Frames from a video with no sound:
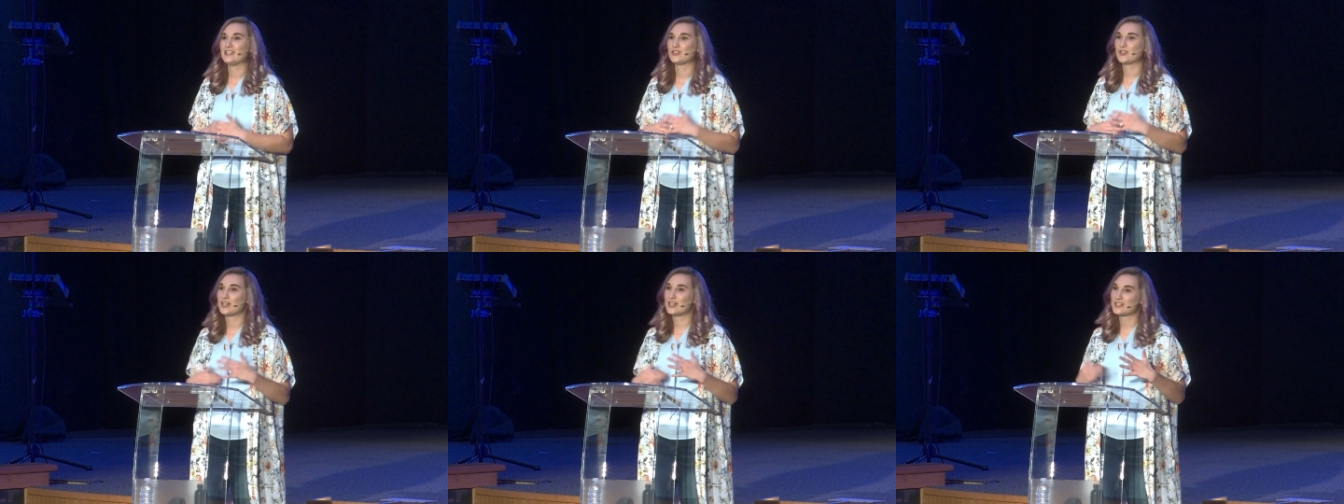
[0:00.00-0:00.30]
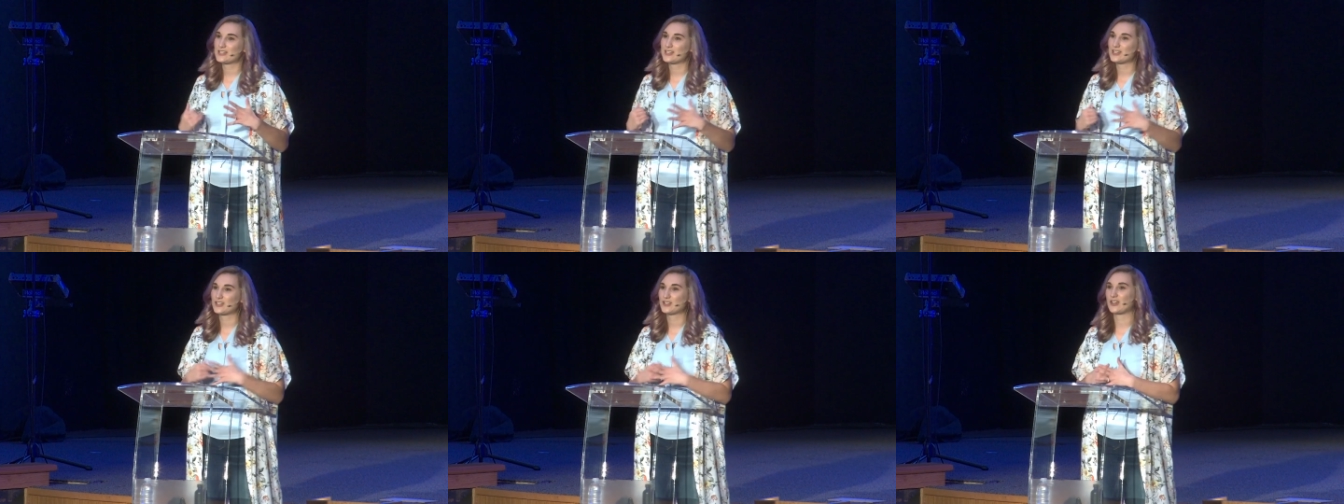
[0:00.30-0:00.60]

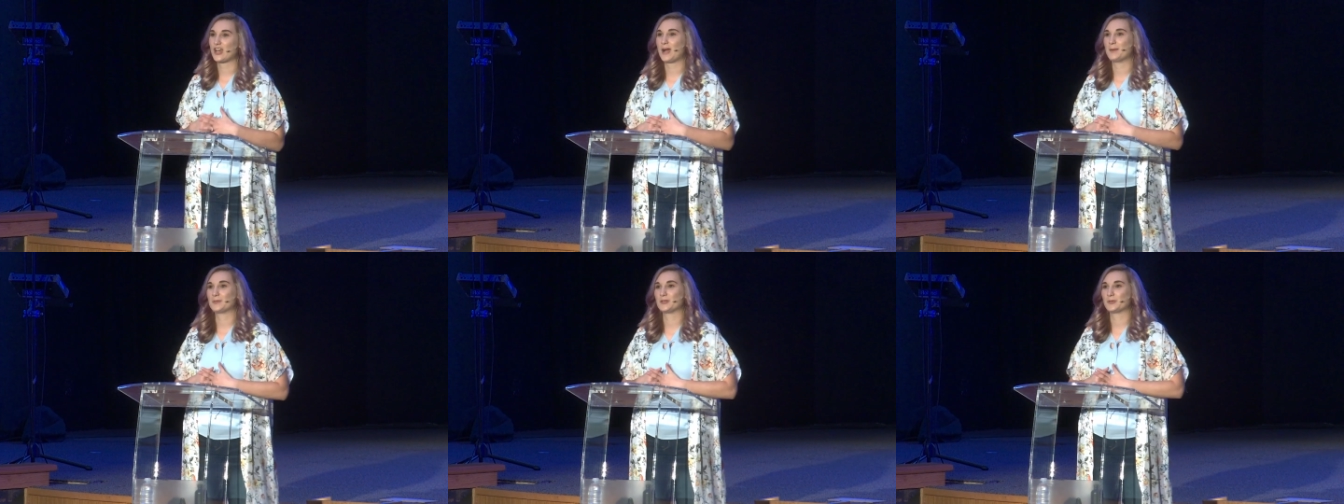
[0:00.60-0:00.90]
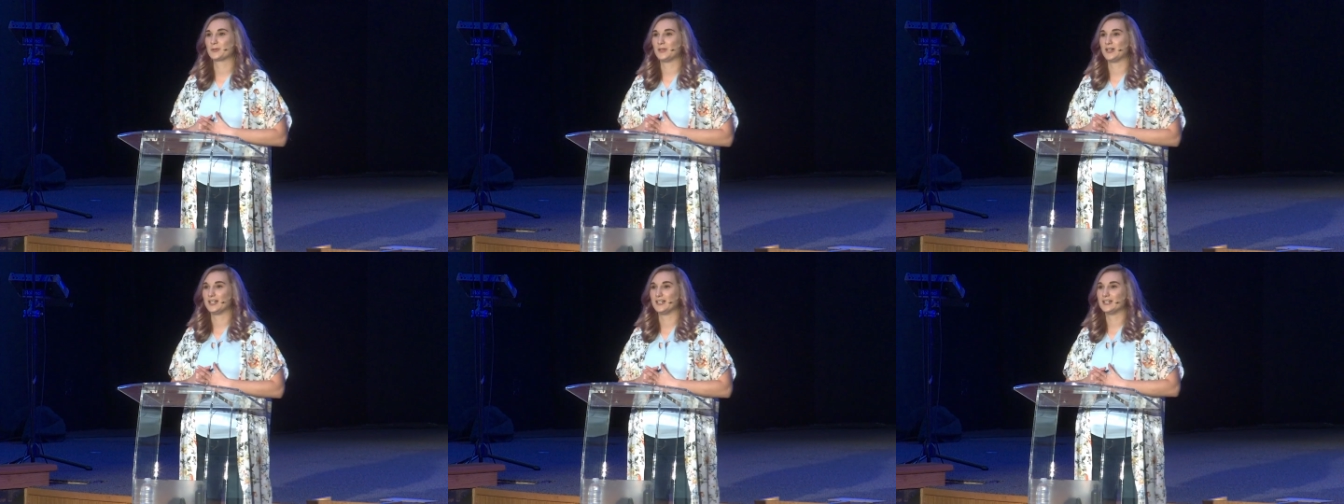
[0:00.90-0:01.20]
Genesis
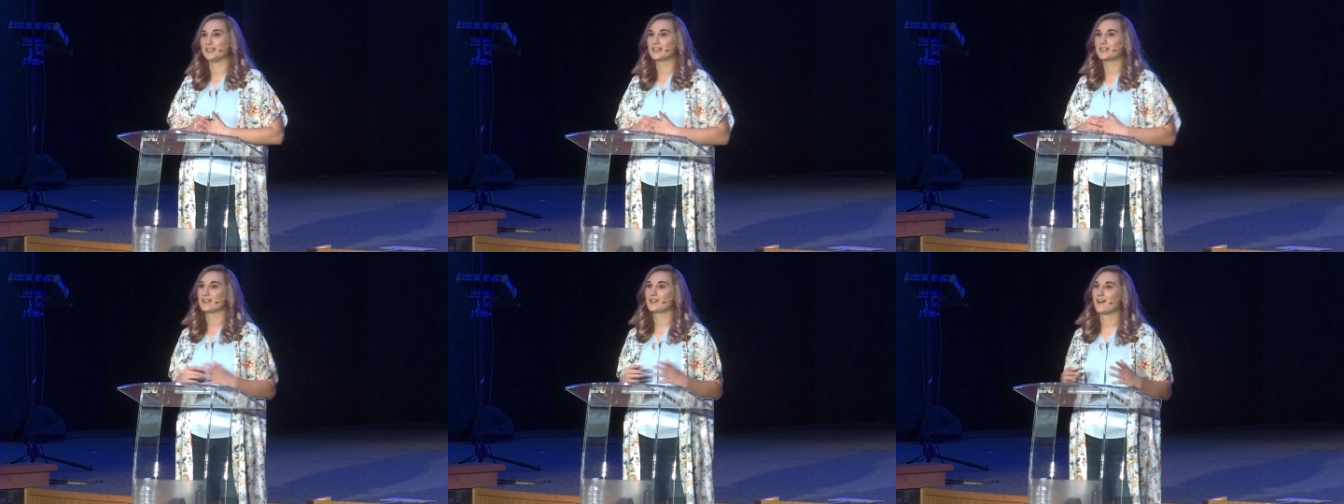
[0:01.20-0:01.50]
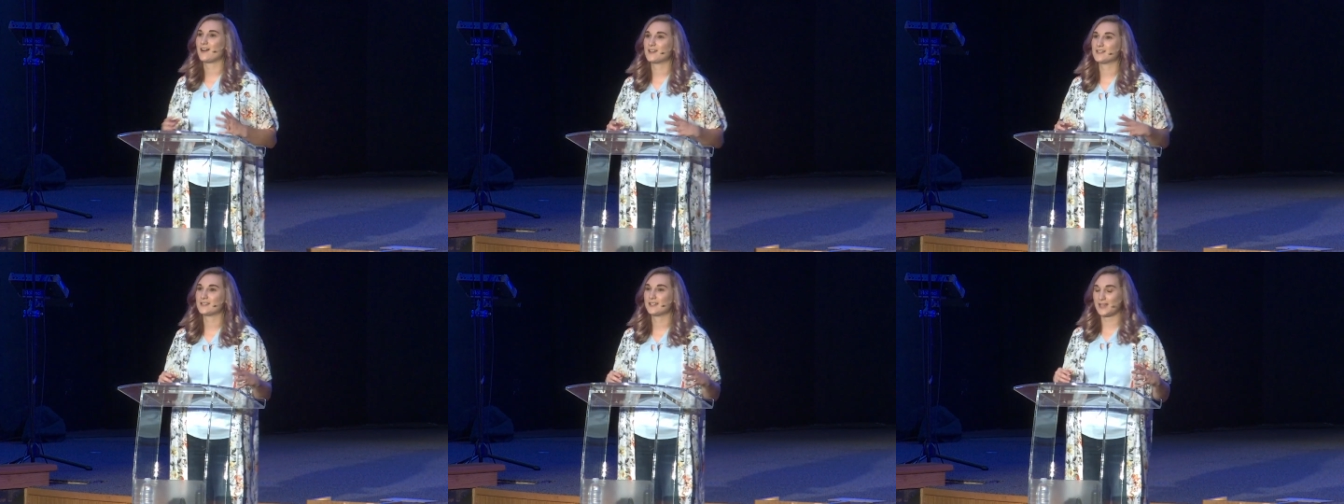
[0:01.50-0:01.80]
chapter 1,
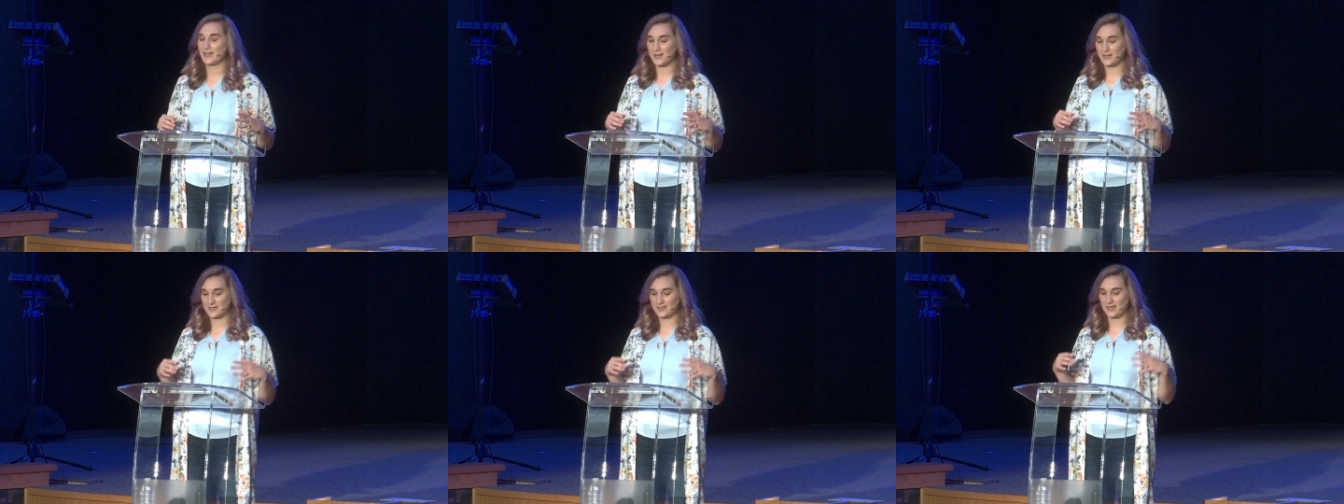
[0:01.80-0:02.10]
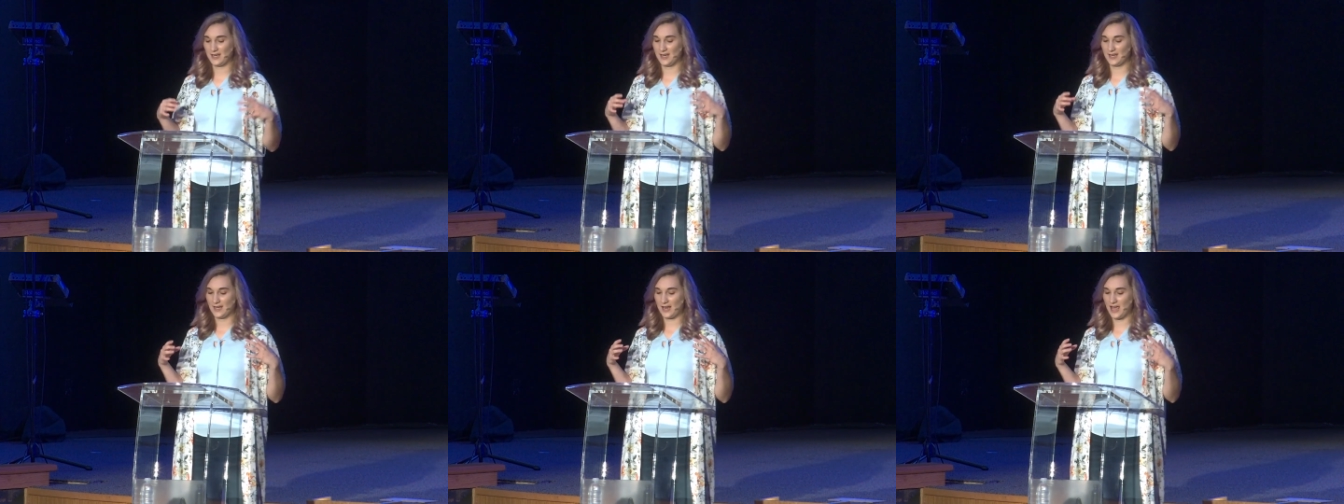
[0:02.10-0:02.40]
God
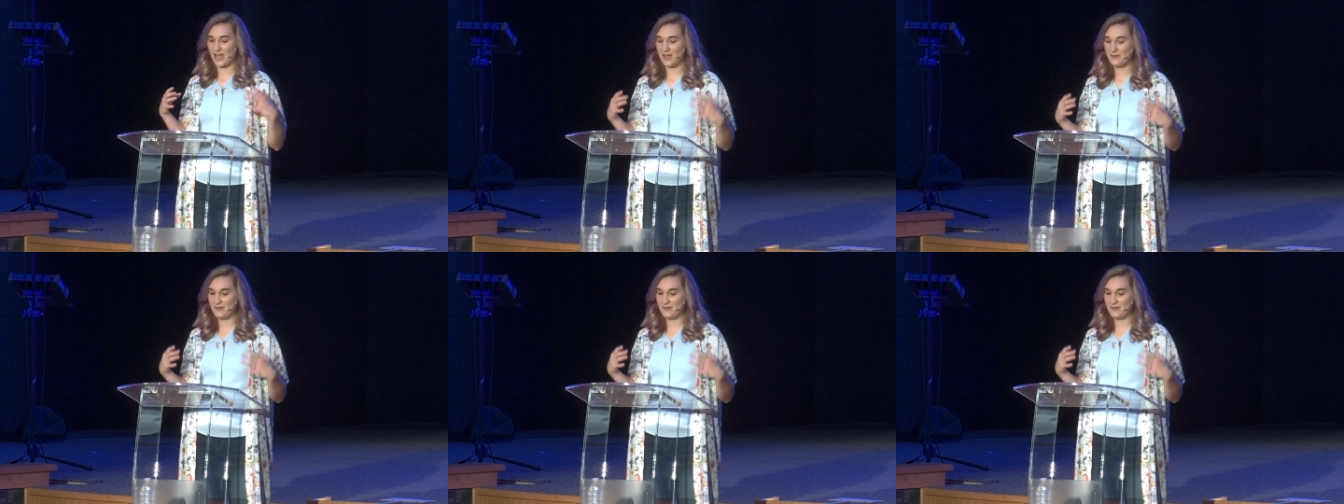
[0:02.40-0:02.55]
takes an